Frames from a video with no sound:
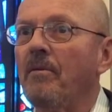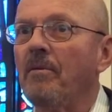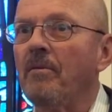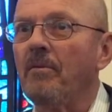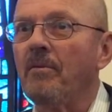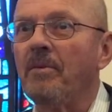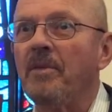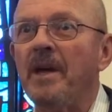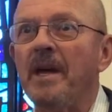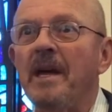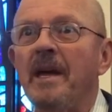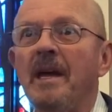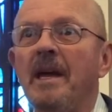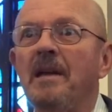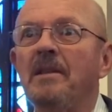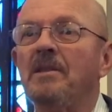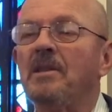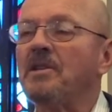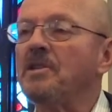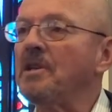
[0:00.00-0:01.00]
they
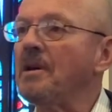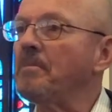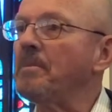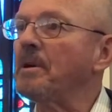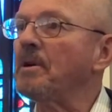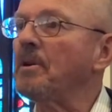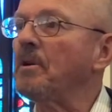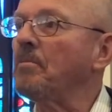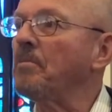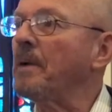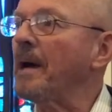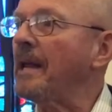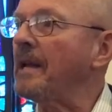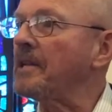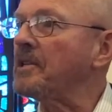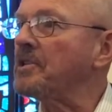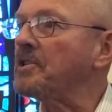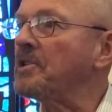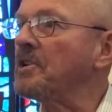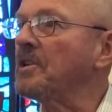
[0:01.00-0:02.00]
ate the typical
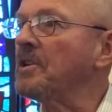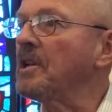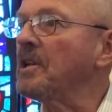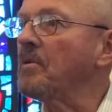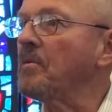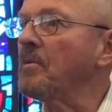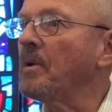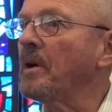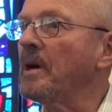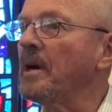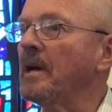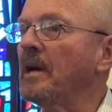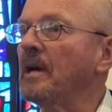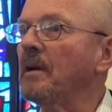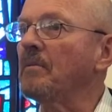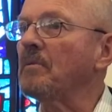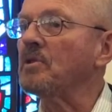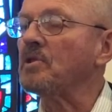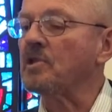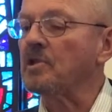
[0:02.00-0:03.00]
Palestinian way.
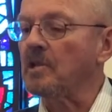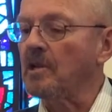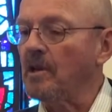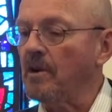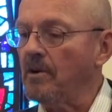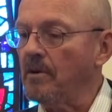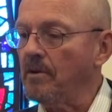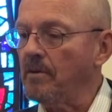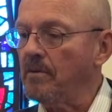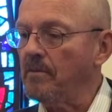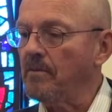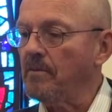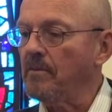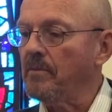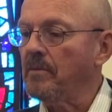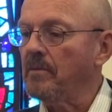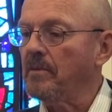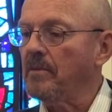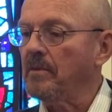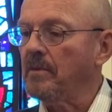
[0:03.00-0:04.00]
It was slow.
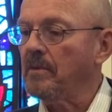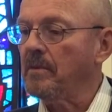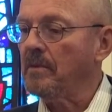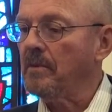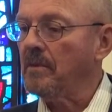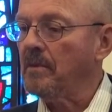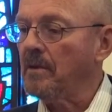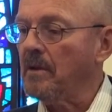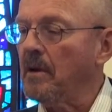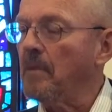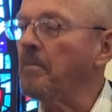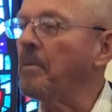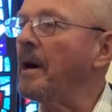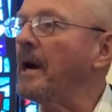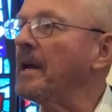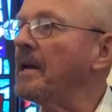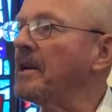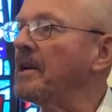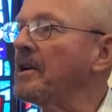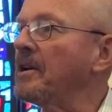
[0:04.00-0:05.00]
A
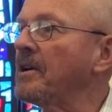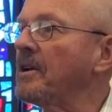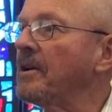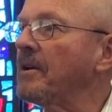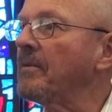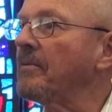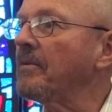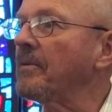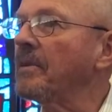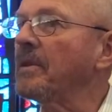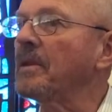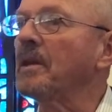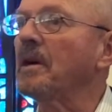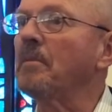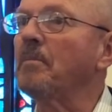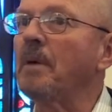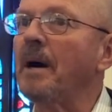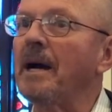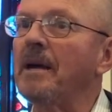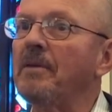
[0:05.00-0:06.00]
bite here, a
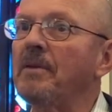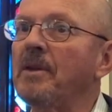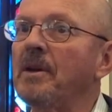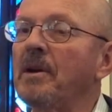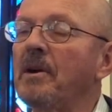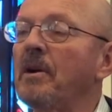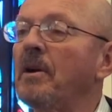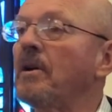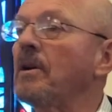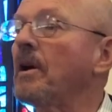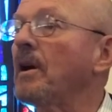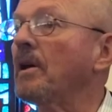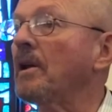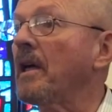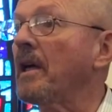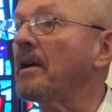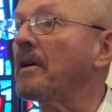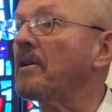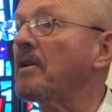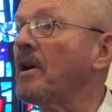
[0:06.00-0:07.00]
bite there, a
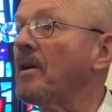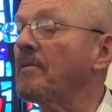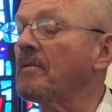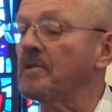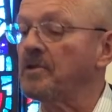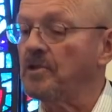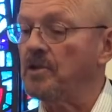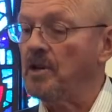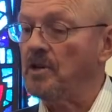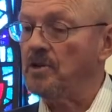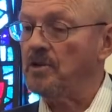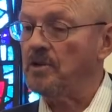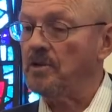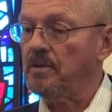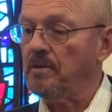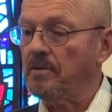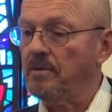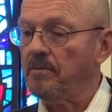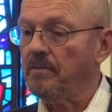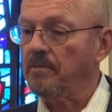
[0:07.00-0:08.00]
lot of
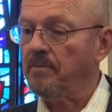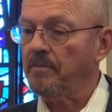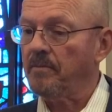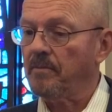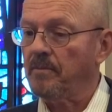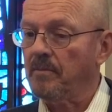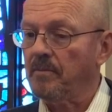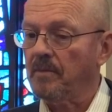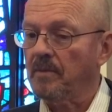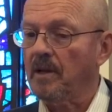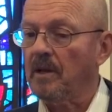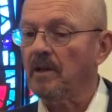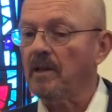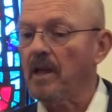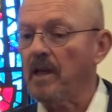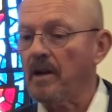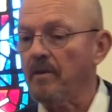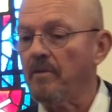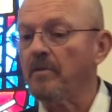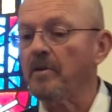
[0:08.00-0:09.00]
conversation, a
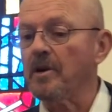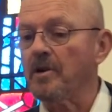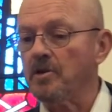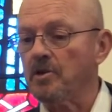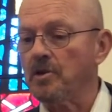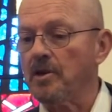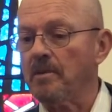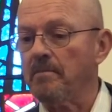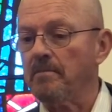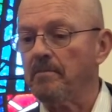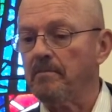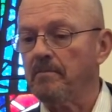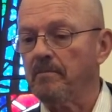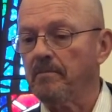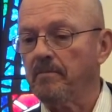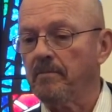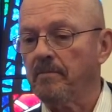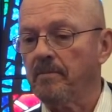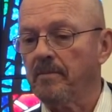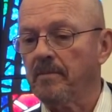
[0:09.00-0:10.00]
lot of friendship.
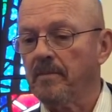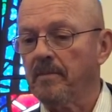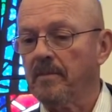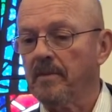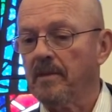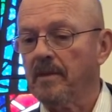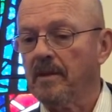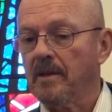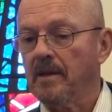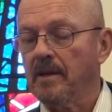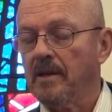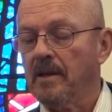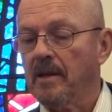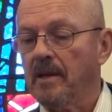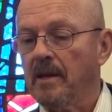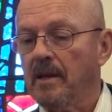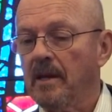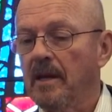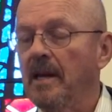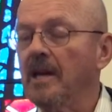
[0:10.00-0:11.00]

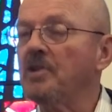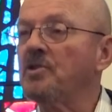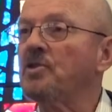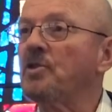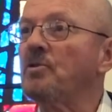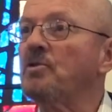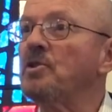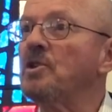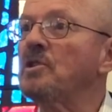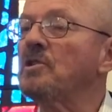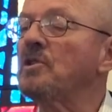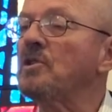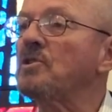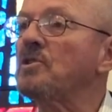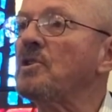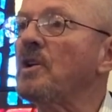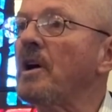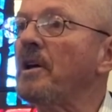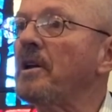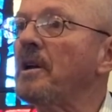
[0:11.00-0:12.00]
And so Jesus
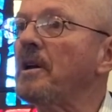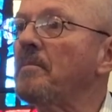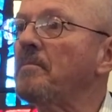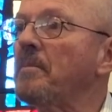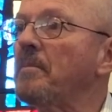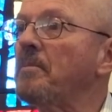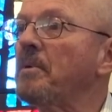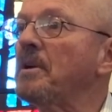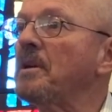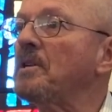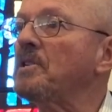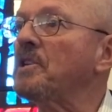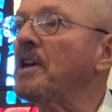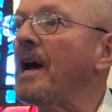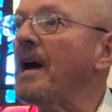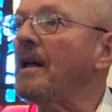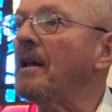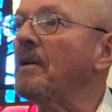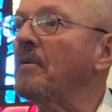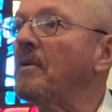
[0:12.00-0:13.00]
got up, put a
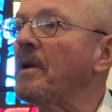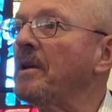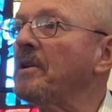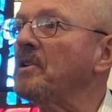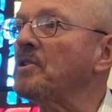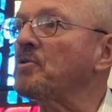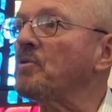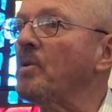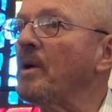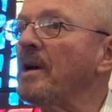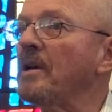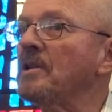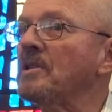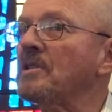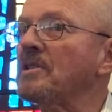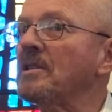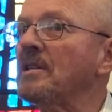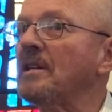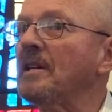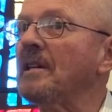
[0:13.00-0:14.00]
towel around his
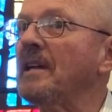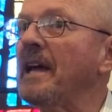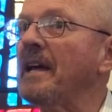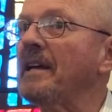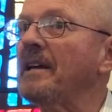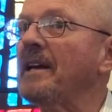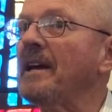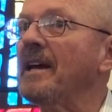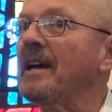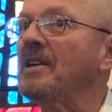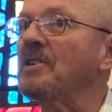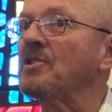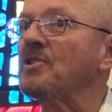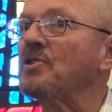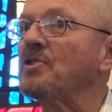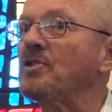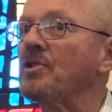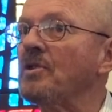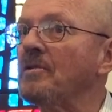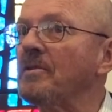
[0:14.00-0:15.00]
waist like a
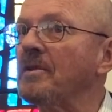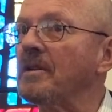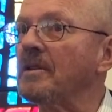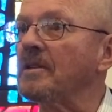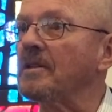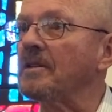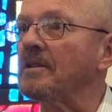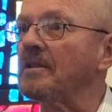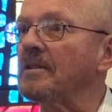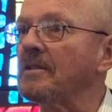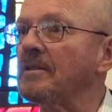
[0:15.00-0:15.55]
servant,